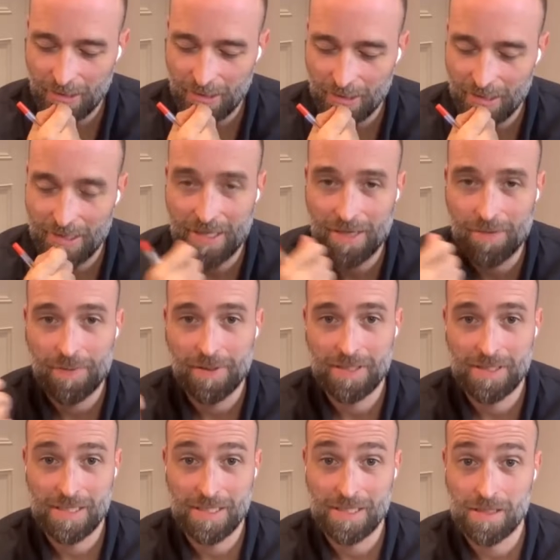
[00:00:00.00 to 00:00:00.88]

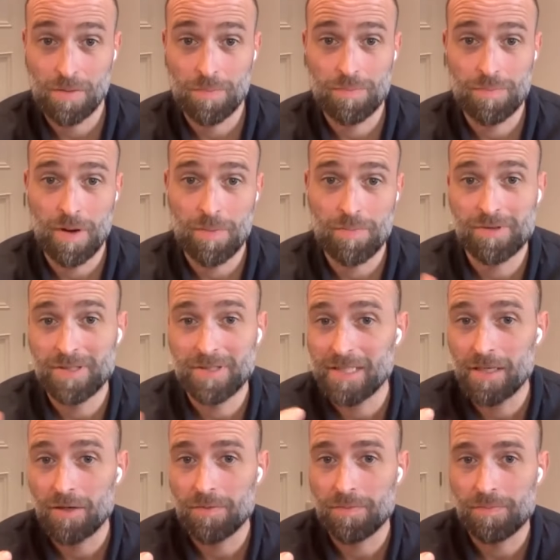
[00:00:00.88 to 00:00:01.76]
EPCs are
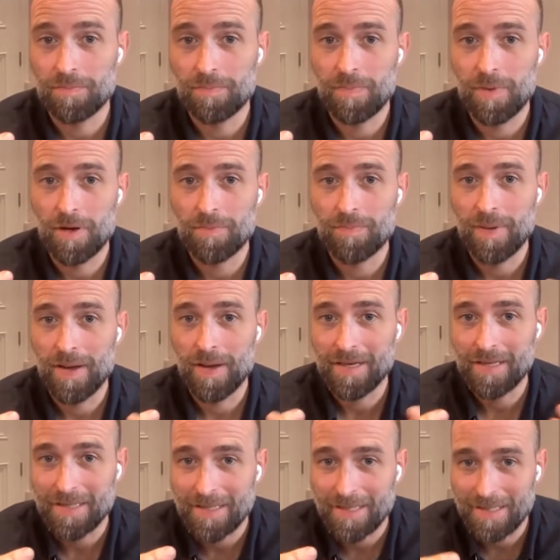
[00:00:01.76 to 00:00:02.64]
pretty
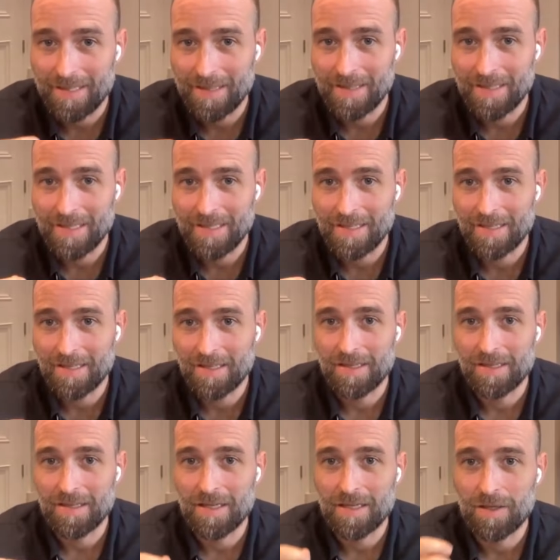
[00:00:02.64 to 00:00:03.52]
opaque in
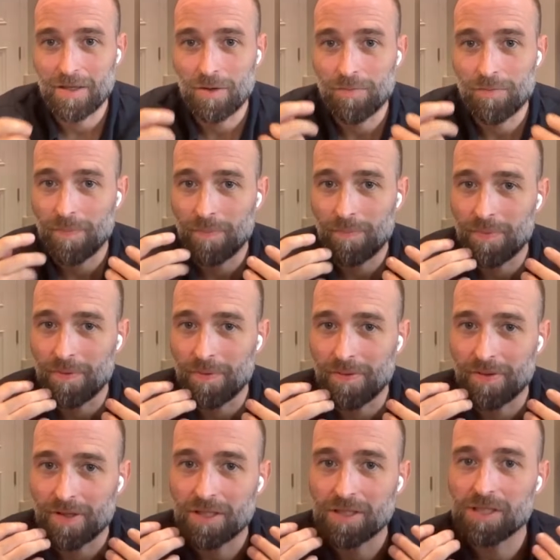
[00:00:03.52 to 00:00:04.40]
that
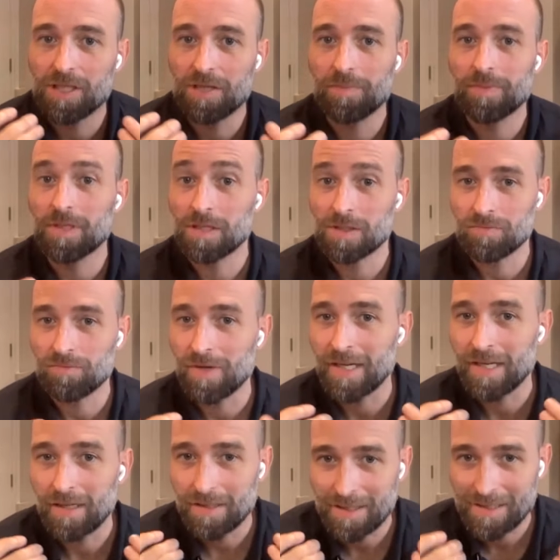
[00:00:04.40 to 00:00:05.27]
the consumer doesn't
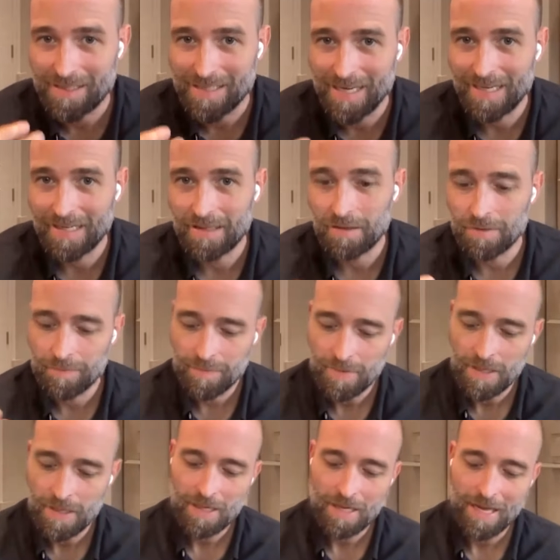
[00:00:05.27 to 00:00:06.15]
really understand them.